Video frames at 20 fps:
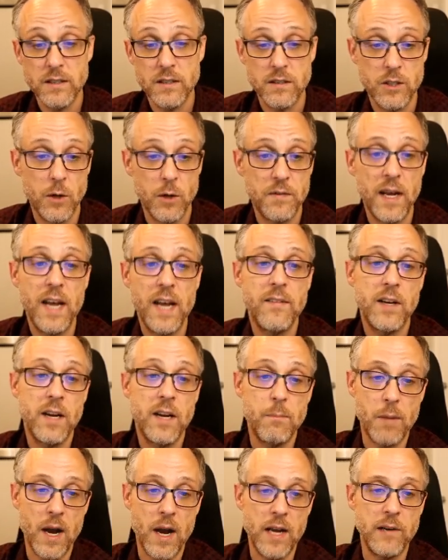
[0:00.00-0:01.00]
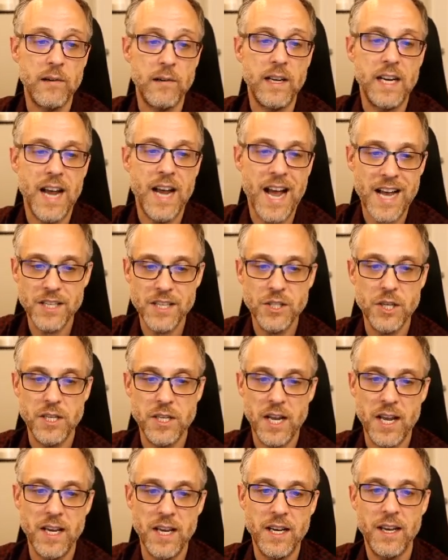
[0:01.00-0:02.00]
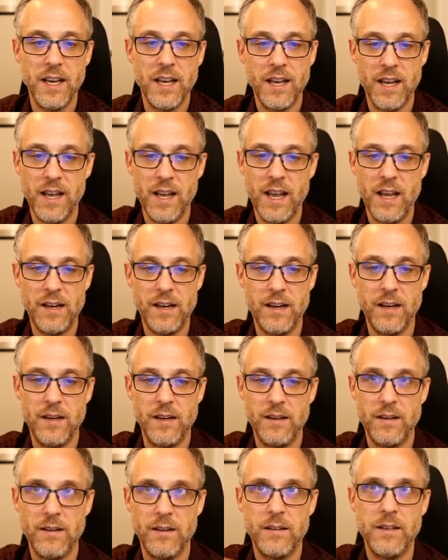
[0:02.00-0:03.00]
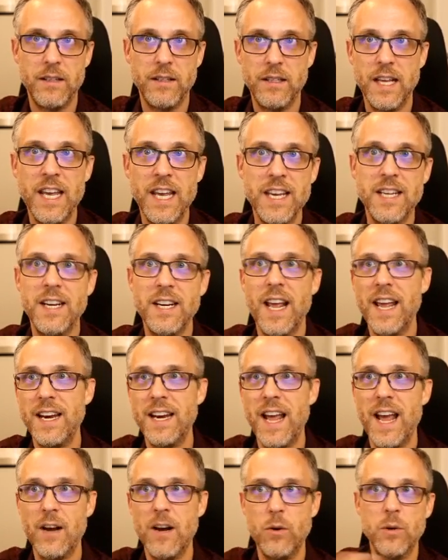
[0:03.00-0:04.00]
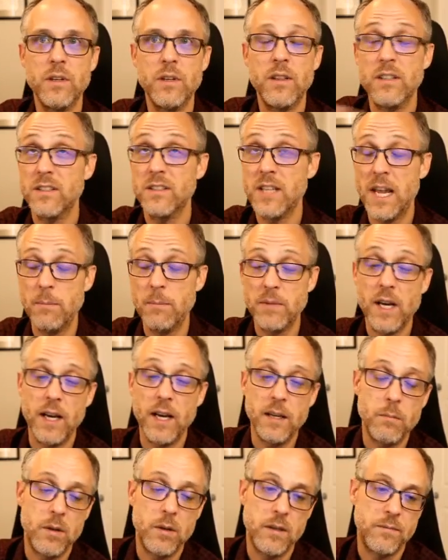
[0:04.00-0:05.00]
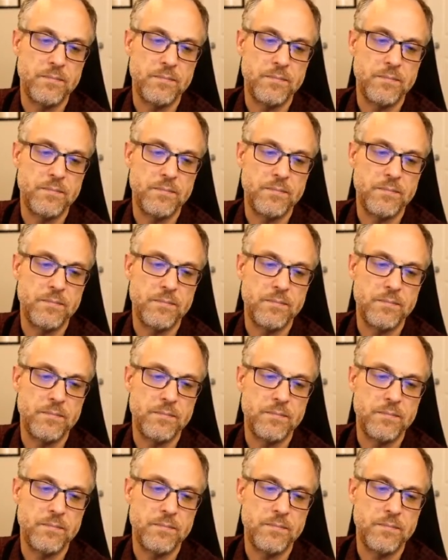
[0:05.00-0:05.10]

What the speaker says: So if I have a combiner, it has to take in and out the same type.